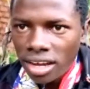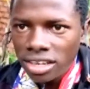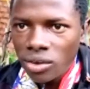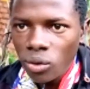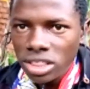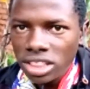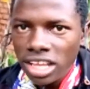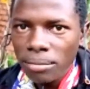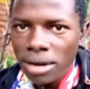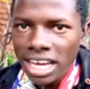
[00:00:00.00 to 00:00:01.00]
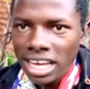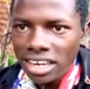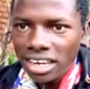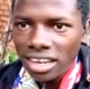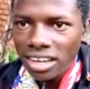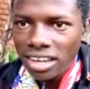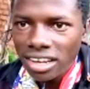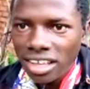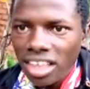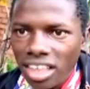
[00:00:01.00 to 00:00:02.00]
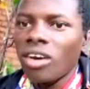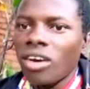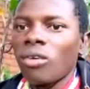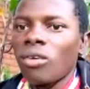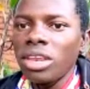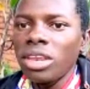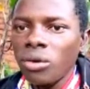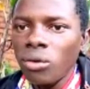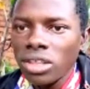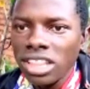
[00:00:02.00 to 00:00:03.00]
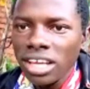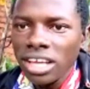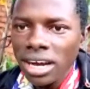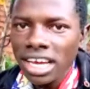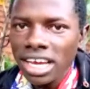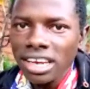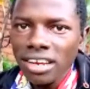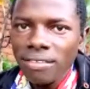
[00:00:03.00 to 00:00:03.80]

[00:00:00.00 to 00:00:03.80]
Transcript: and cook them again. When they cook them again,